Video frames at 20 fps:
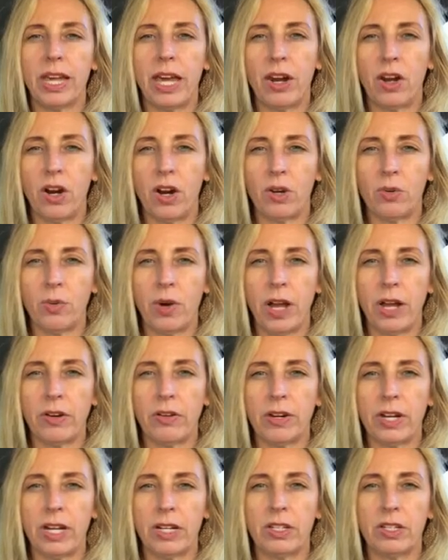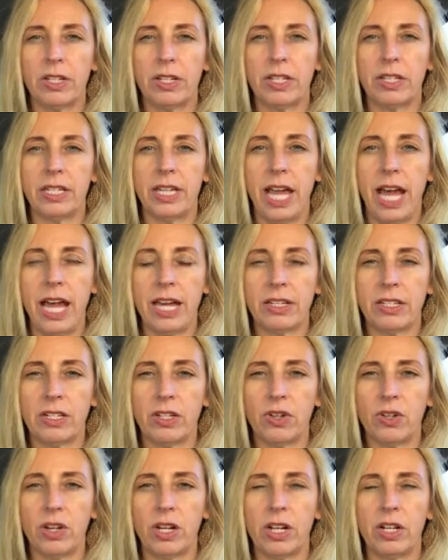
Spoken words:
that hardwiring to the test.